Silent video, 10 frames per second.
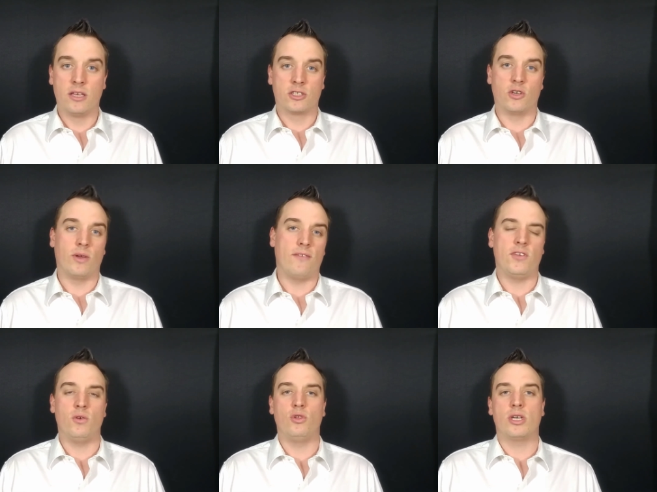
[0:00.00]
So if
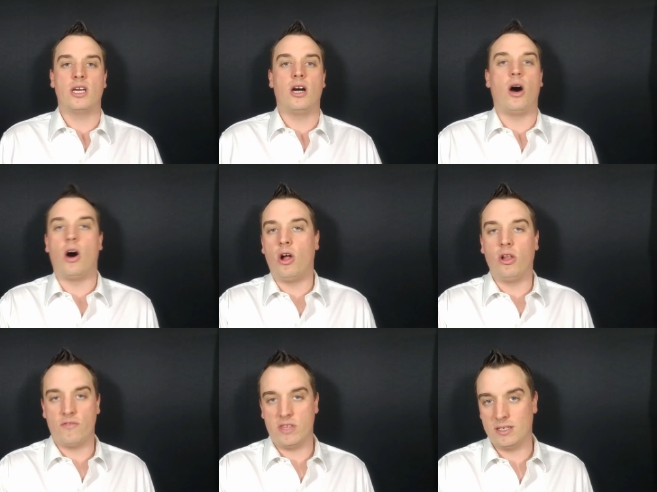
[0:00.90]
you look at all
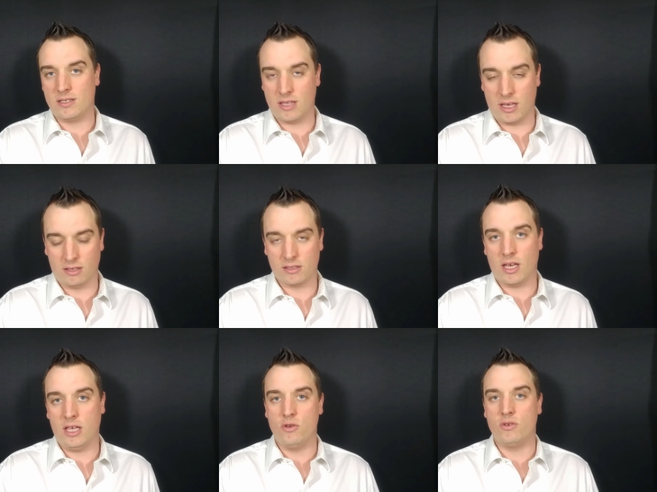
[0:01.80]
of these things
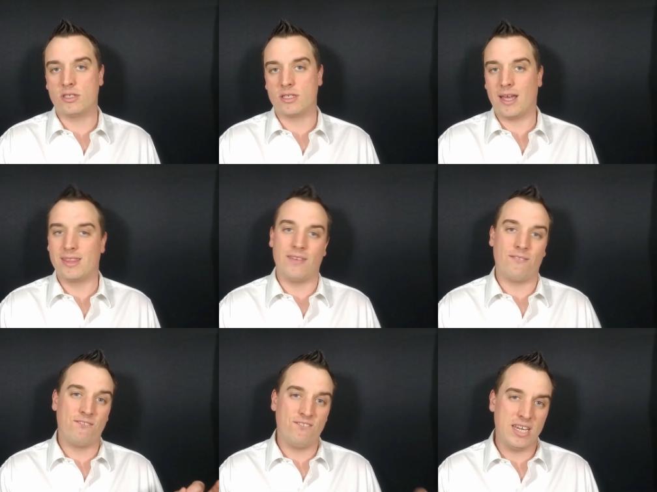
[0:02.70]
and you decide that
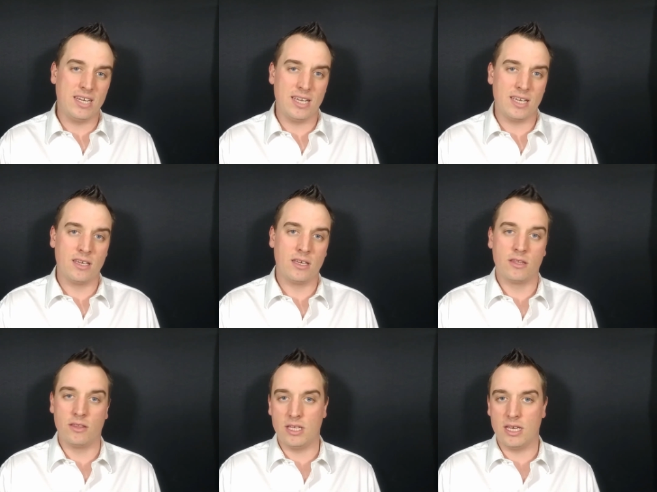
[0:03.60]
feeding
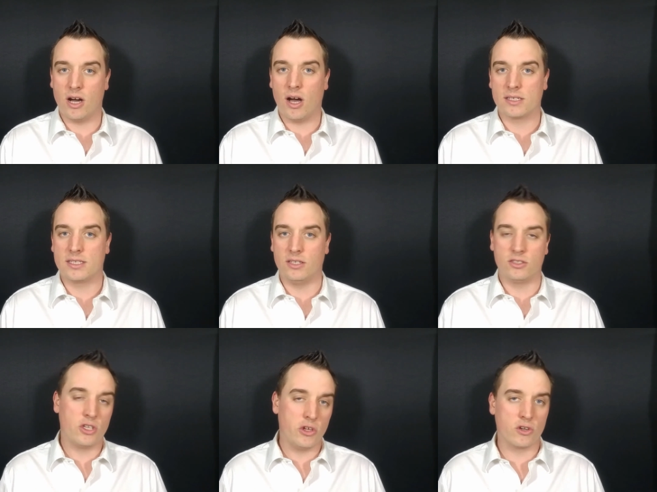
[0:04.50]
the
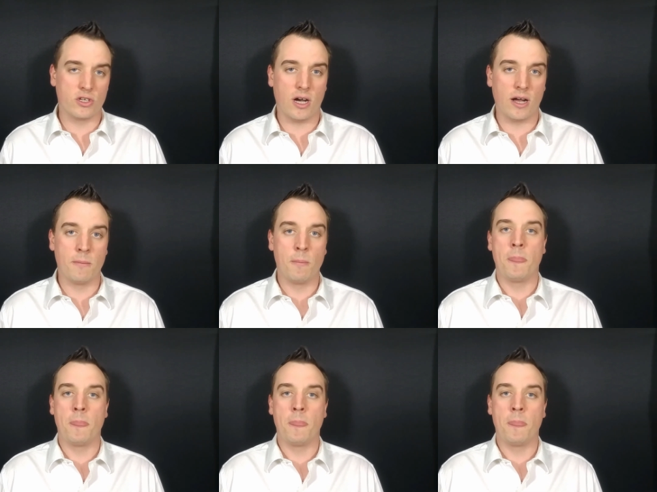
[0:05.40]
oxtails to your dog